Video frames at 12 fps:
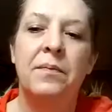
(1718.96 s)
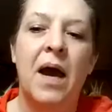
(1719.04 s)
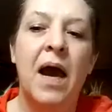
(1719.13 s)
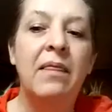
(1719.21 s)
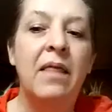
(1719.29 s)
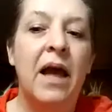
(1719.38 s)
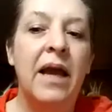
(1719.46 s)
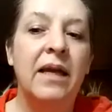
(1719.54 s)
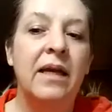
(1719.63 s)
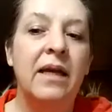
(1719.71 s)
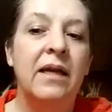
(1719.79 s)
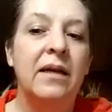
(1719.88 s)
I
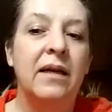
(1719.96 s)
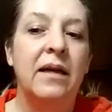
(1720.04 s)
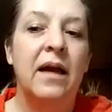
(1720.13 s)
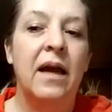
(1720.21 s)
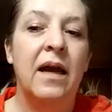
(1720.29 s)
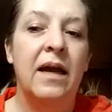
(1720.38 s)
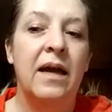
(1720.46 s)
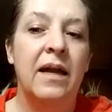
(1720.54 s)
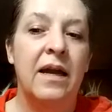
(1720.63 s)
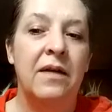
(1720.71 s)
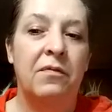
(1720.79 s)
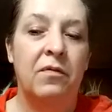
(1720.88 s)
like, I, and
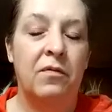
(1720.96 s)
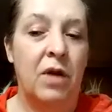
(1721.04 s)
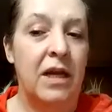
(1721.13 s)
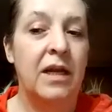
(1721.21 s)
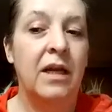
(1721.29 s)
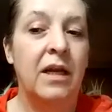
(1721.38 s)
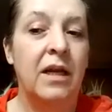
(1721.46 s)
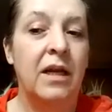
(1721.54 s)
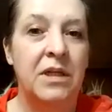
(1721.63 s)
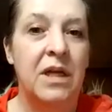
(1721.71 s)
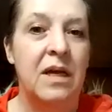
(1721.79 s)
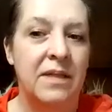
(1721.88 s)
I've read it a couple
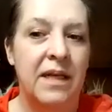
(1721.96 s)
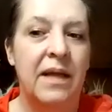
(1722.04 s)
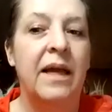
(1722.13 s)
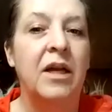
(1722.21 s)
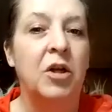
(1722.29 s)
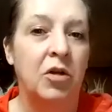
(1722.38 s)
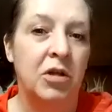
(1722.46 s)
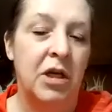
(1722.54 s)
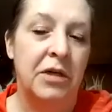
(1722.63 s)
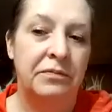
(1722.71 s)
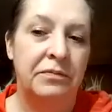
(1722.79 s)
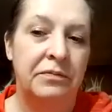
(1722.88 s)
times, and I like Girl
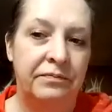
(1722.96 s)
Code.